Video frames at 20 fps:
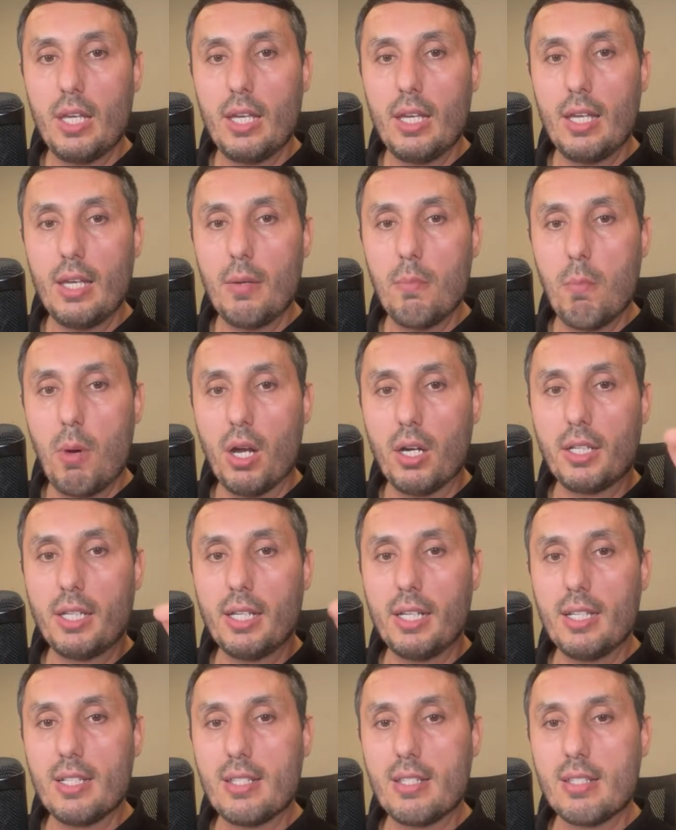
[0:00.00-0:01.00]
market,
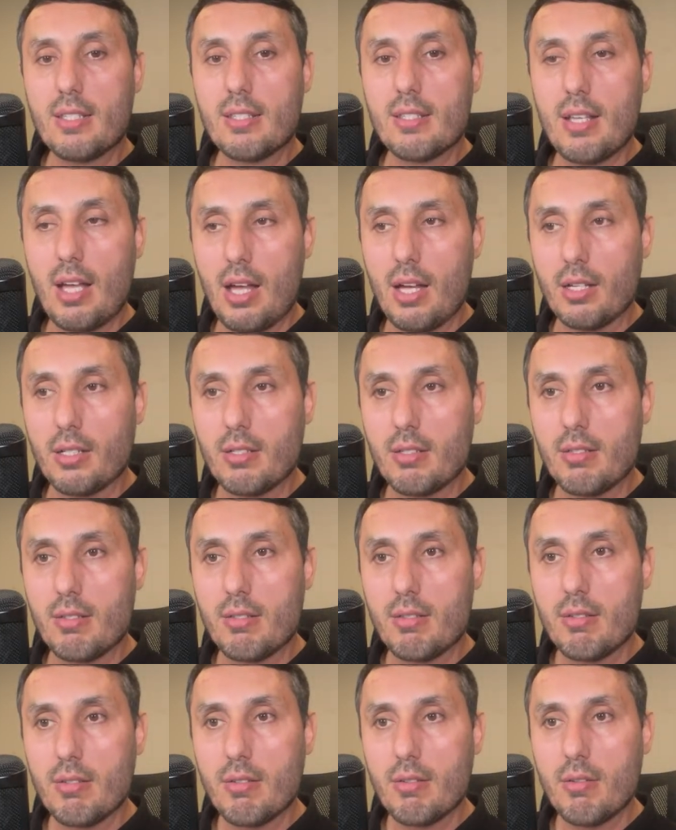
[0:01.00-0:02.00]
it
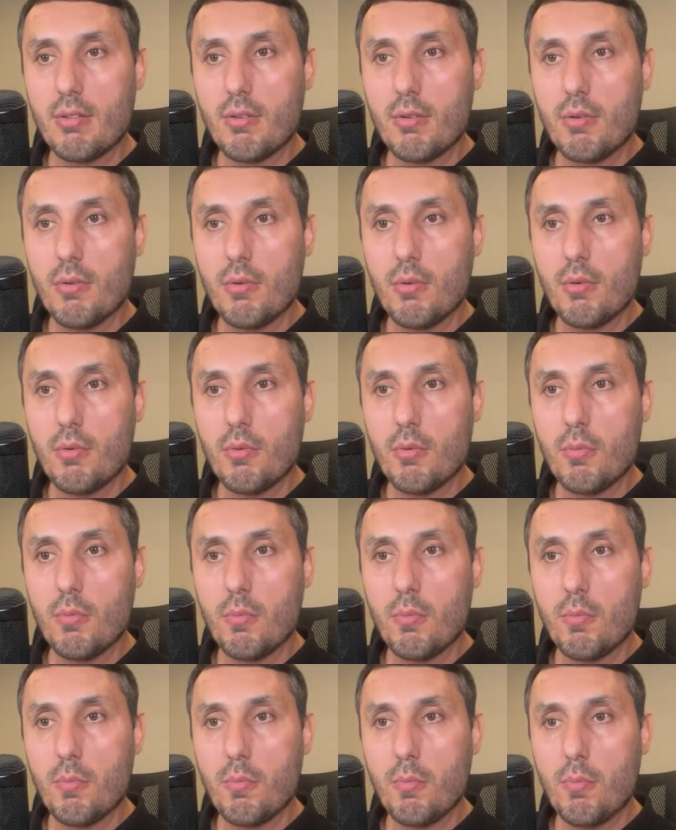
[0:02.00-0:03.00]
sucks,
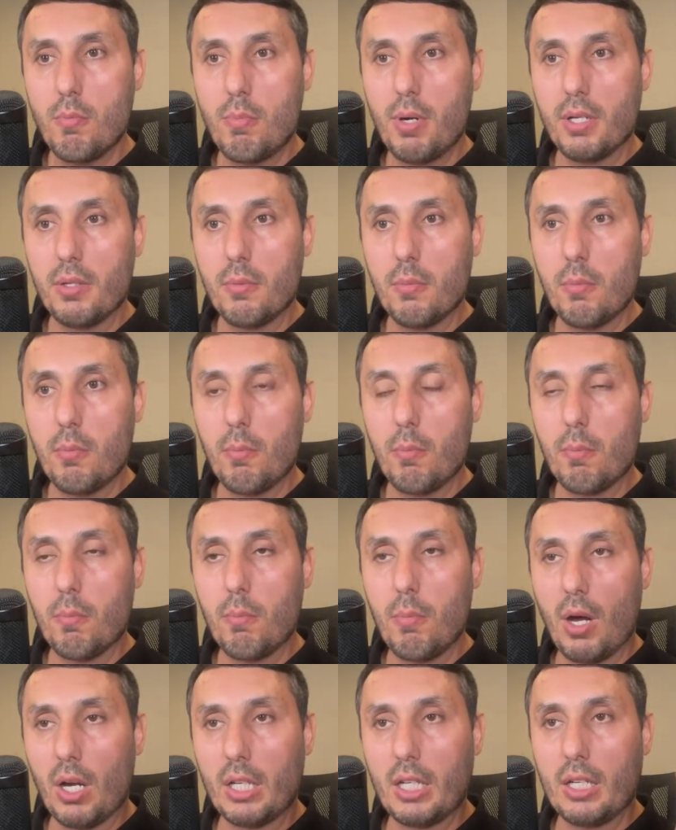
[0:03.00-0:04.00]
but
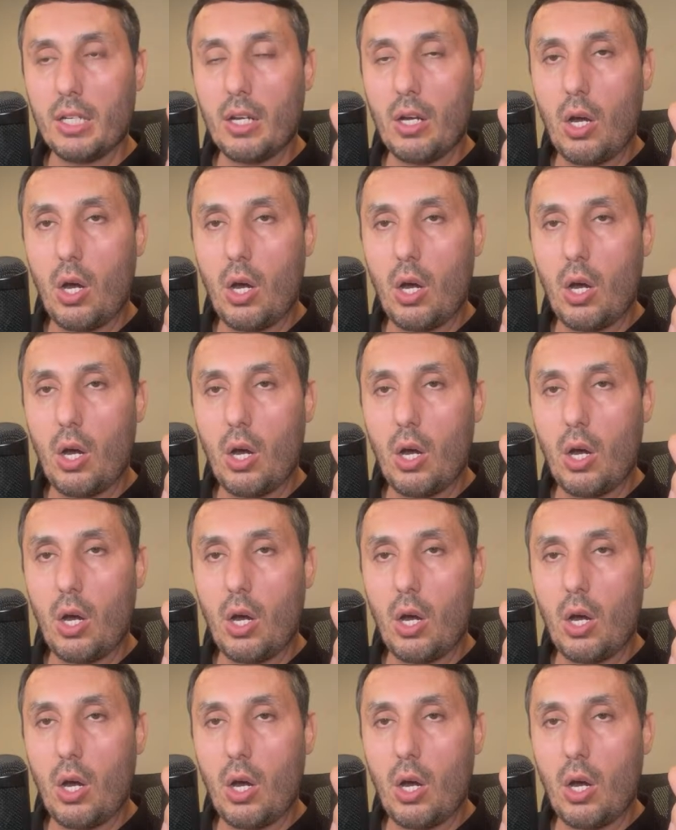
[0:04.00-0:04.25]
market